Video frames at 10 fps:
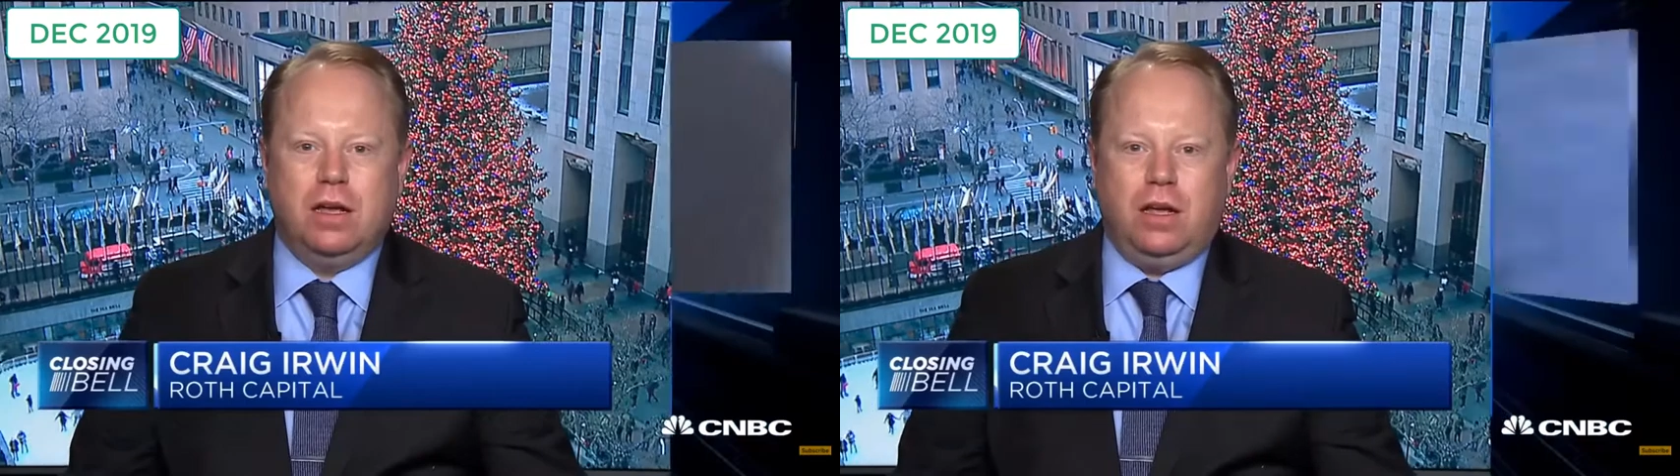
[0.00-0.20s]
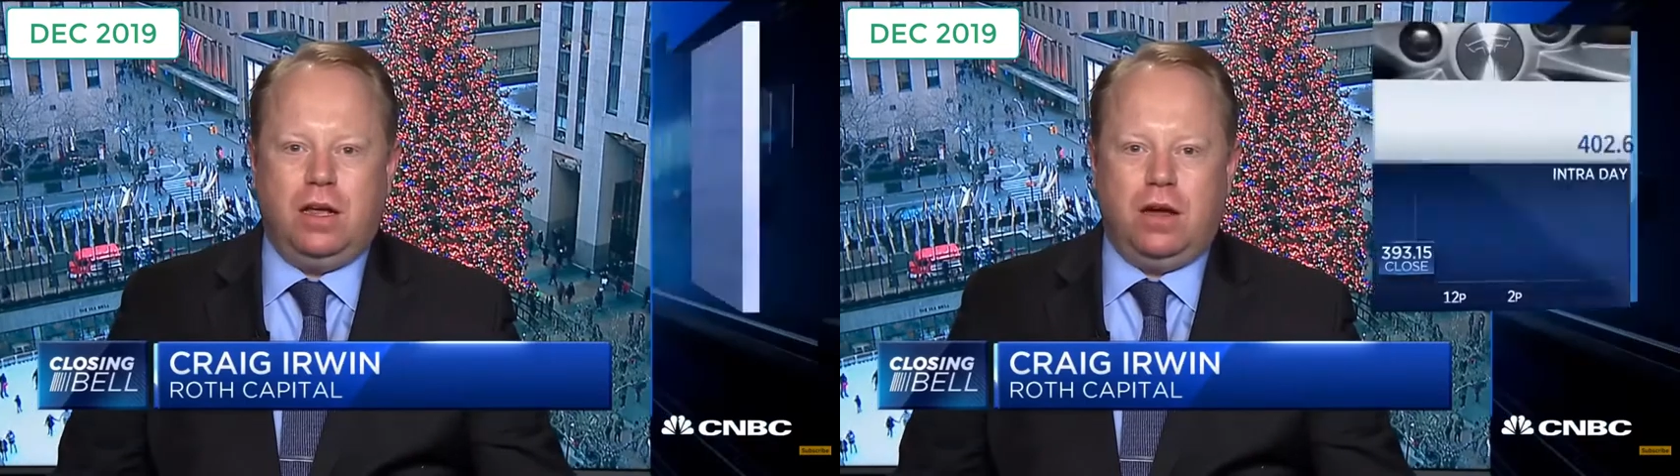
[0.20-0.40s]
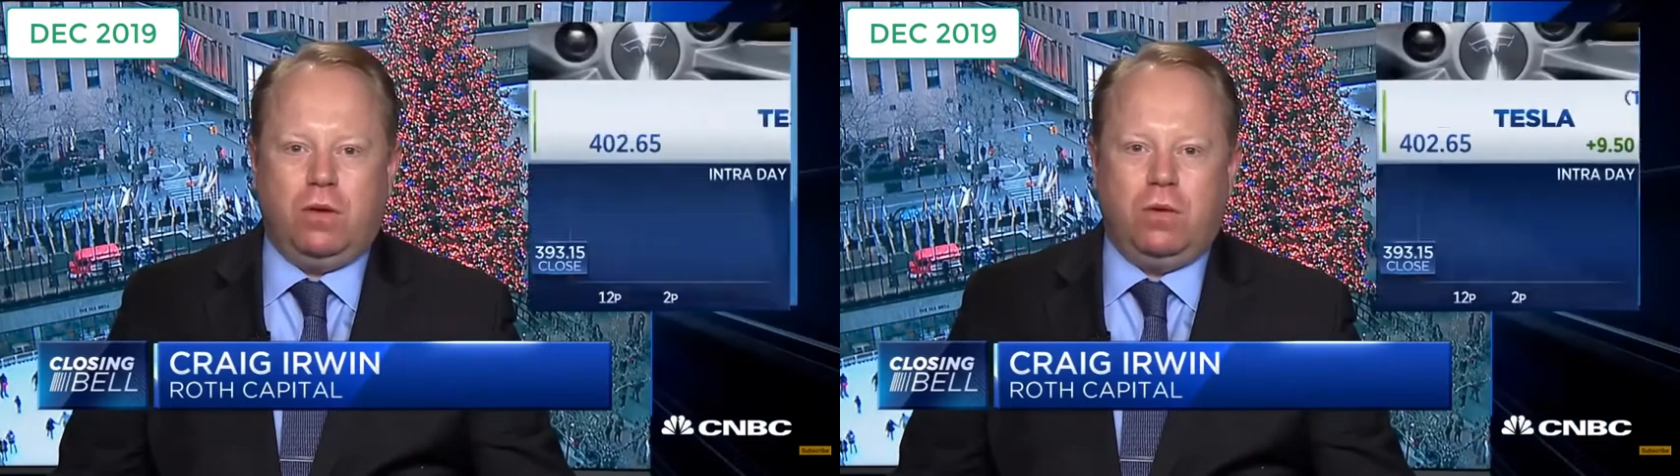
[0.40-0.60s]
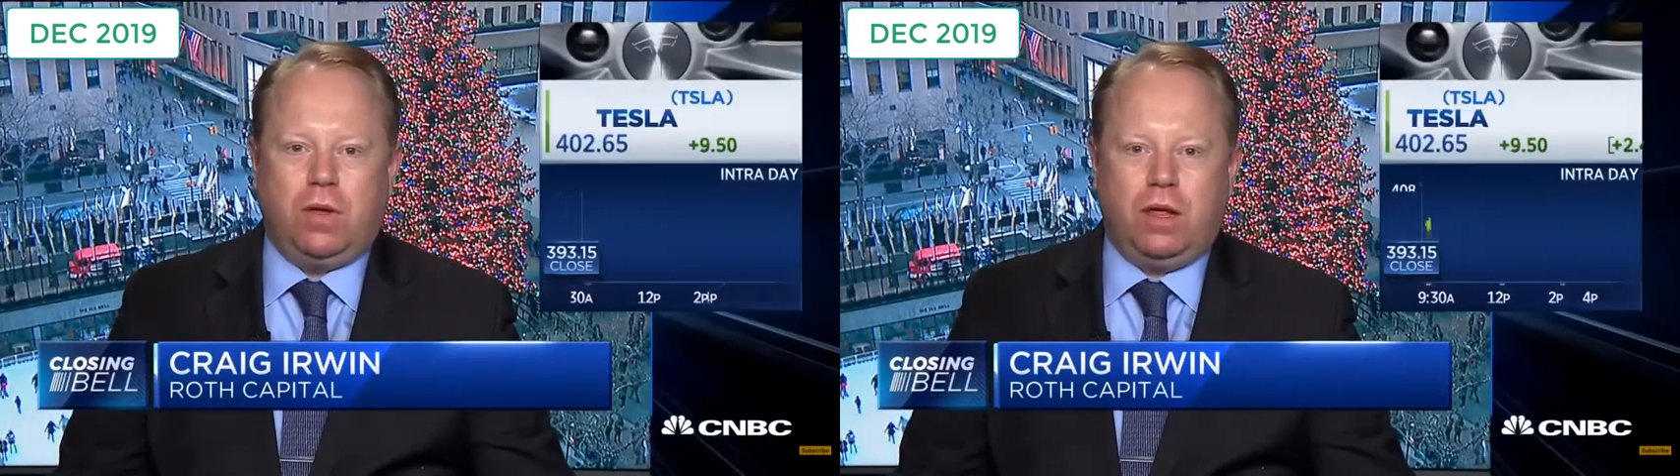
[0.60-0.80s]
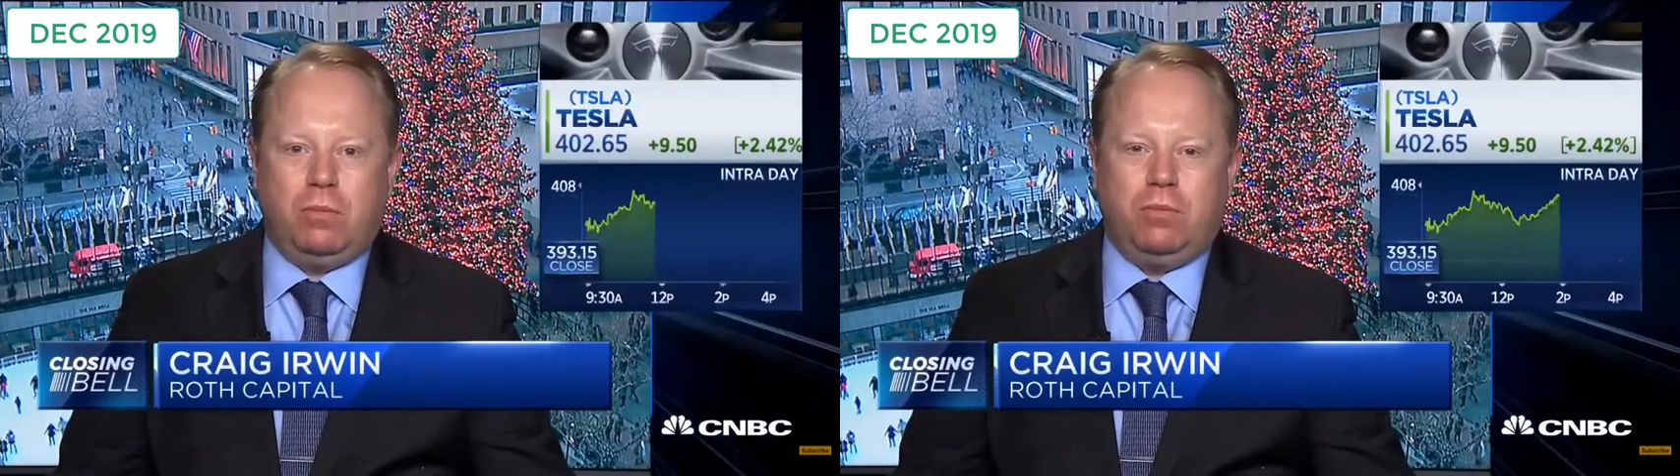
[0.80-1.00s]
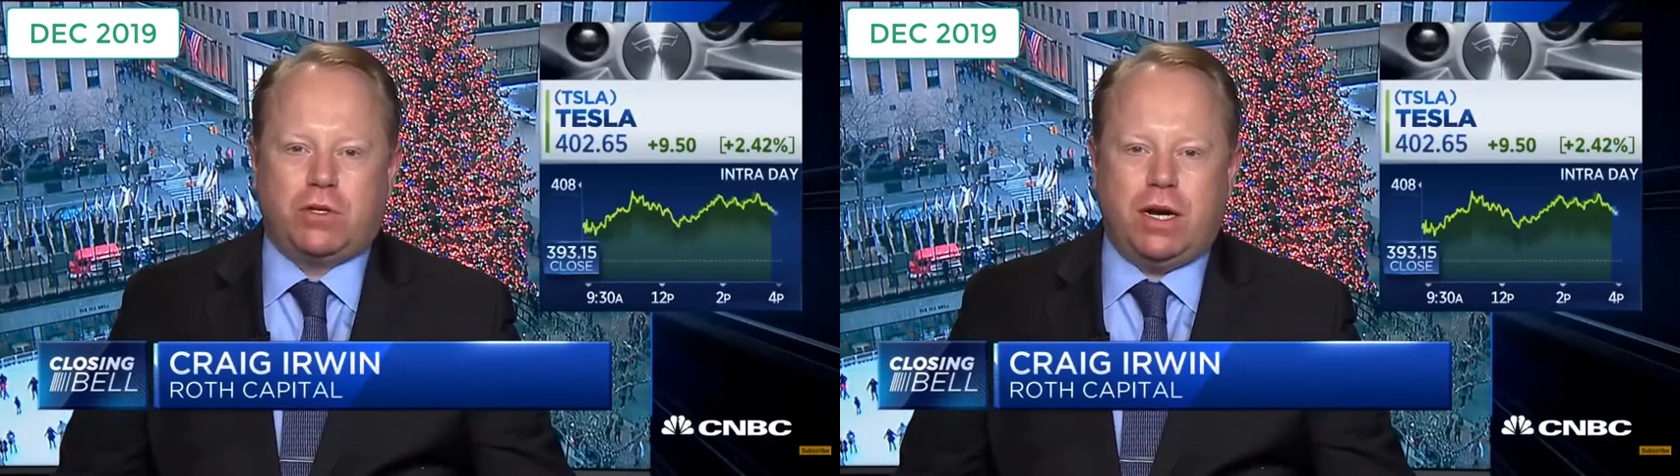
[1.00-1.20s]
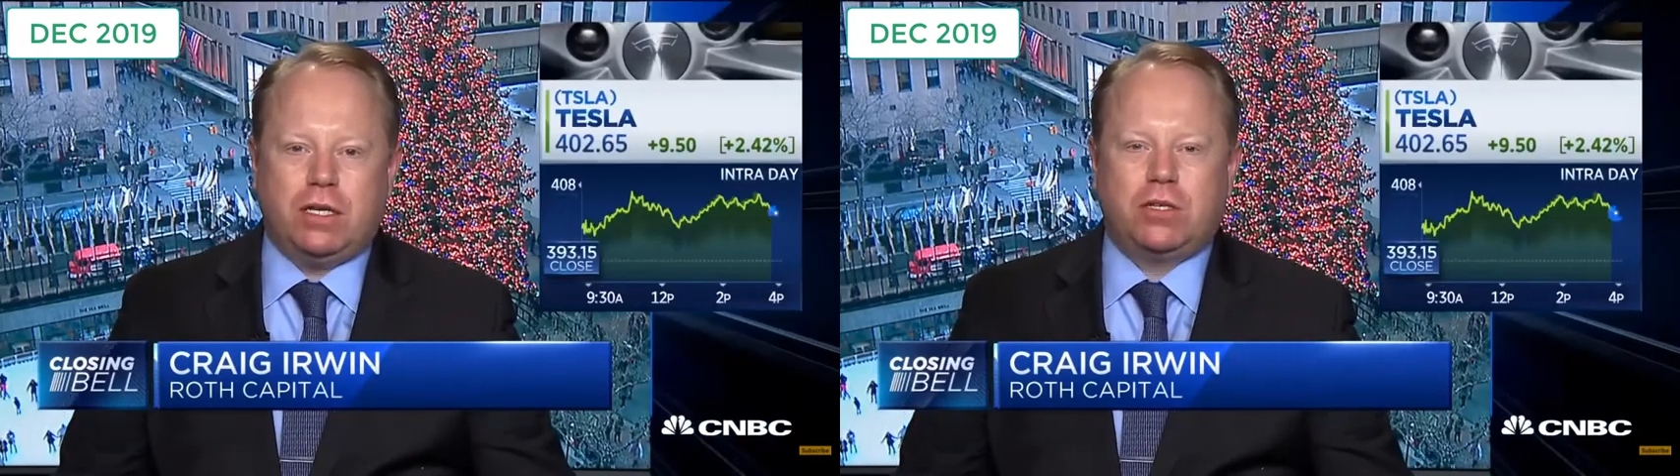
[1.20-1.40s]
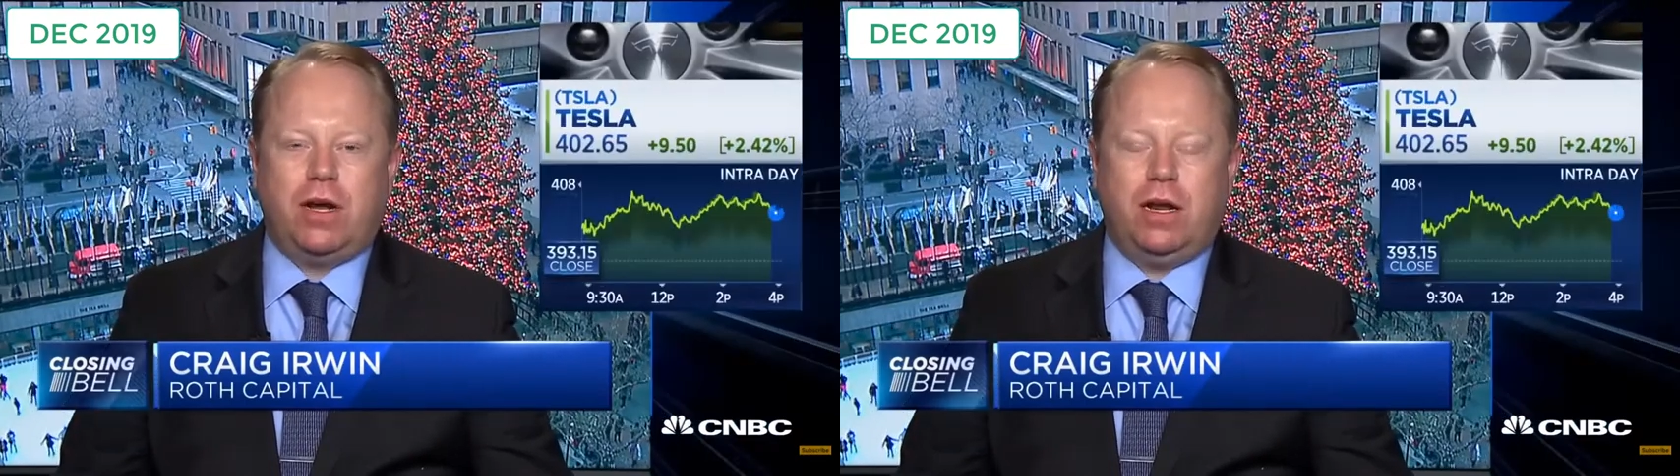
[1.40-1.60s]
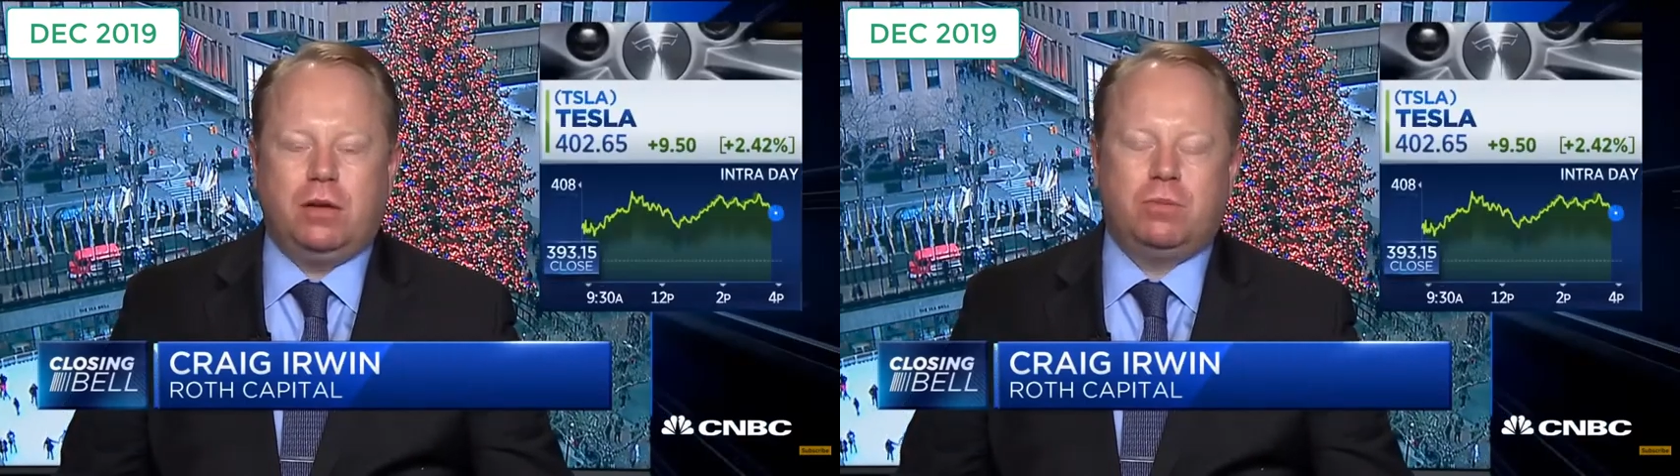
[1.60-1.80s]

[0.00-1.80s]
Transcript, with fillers: you know, Traders trade,